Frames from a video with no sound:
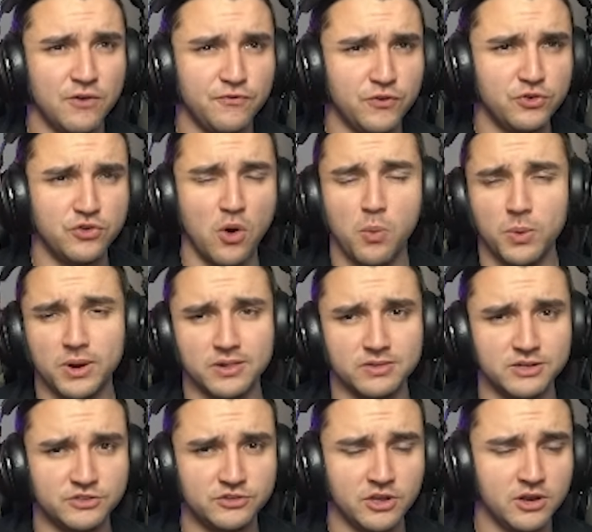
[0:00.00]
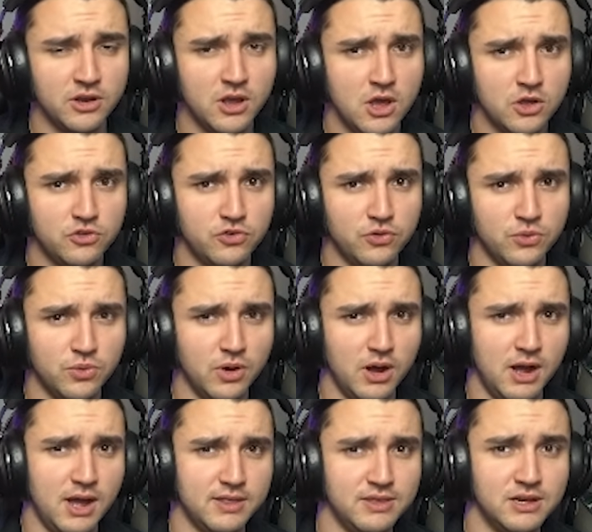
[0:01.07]
if you don't want to listen to
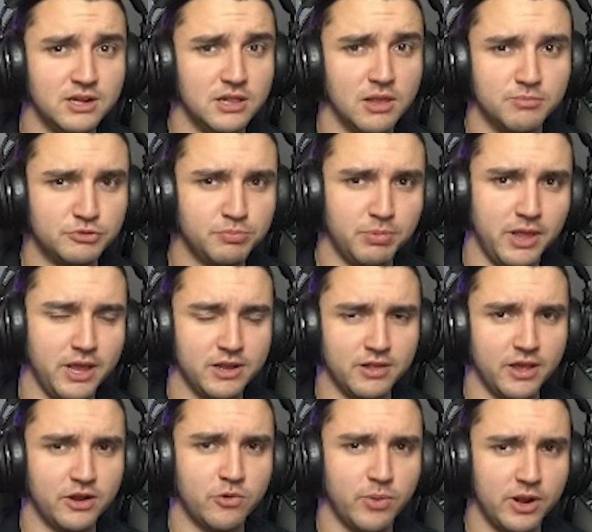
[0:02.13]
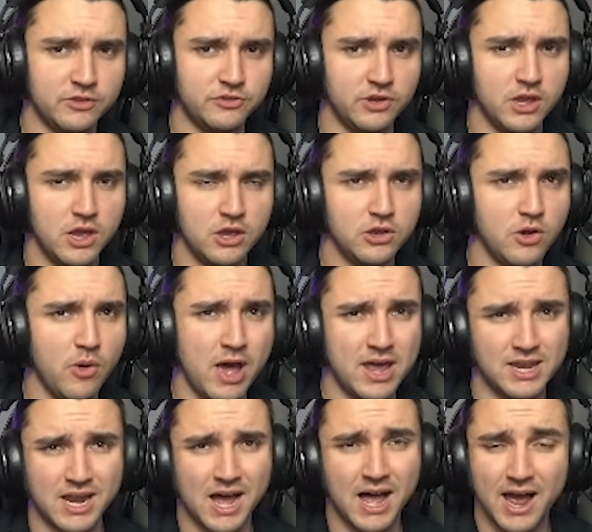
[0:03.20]
the clips playing like crazy, you go
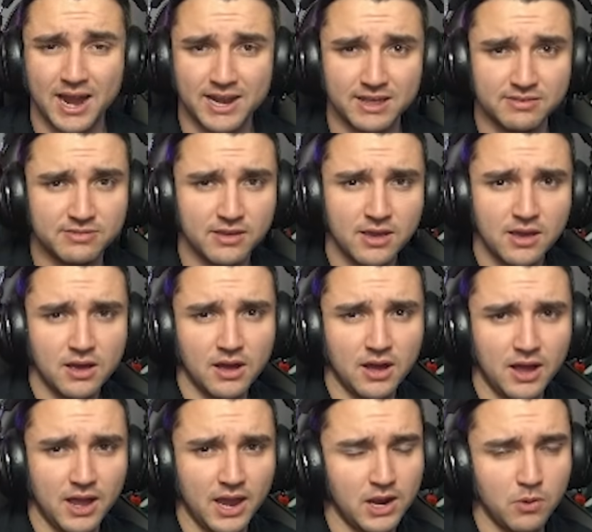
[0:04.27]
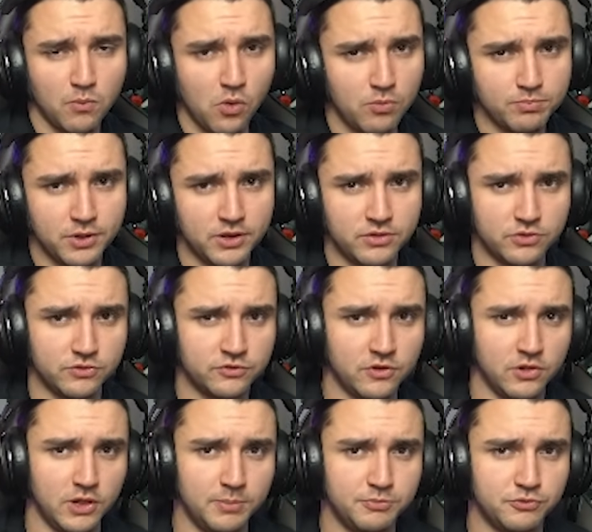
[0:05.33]
ahead and hide it, and it won't play those
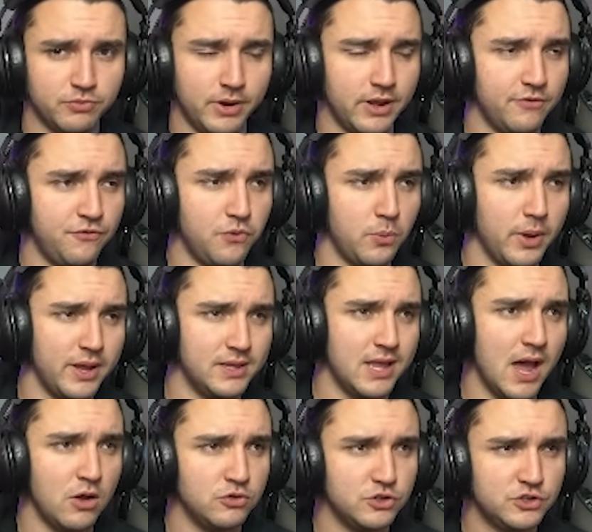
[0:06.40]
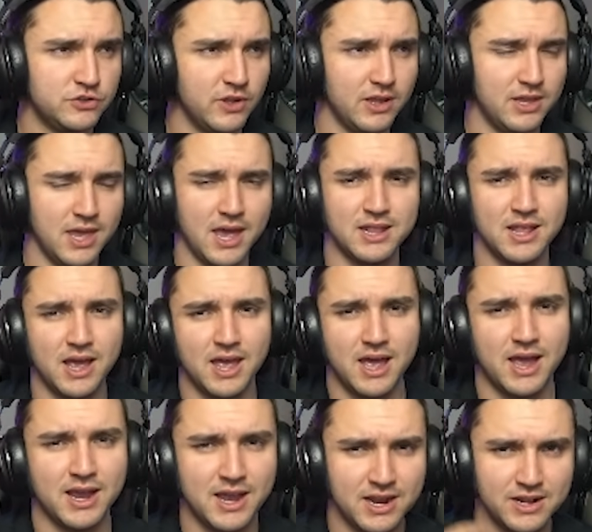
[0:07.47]
clips right now. Just again,
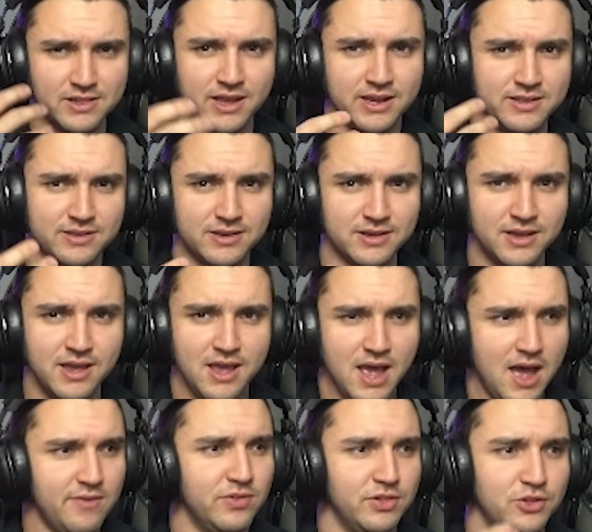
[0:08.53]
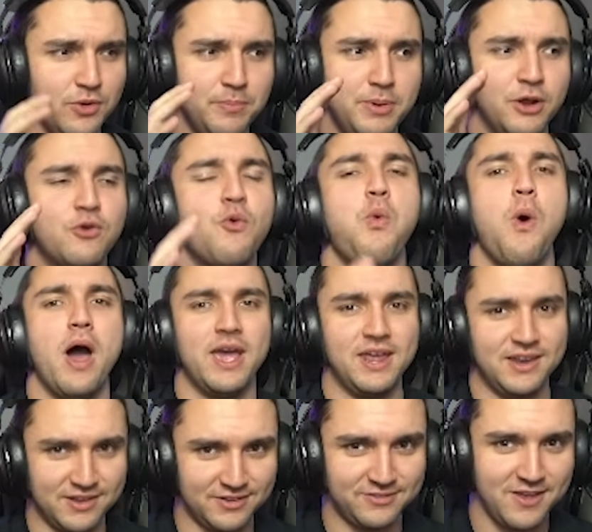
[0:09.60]
I kind of like to have a little bit of
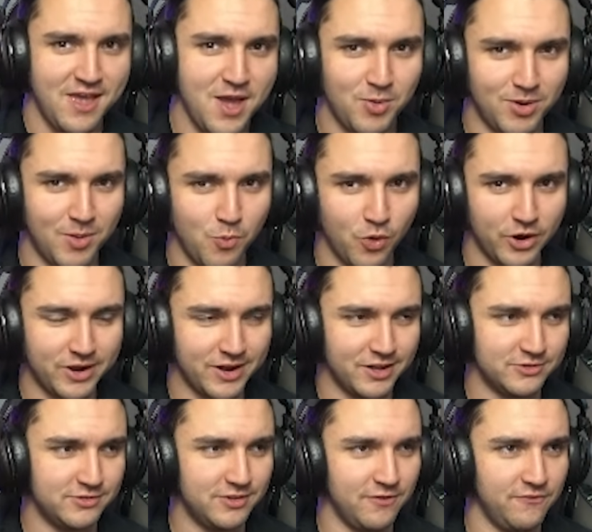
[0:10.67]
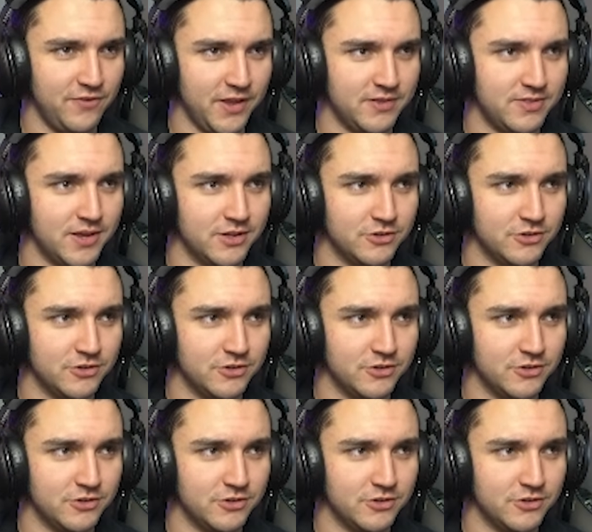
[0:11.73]
quietness when I'm working on stuff like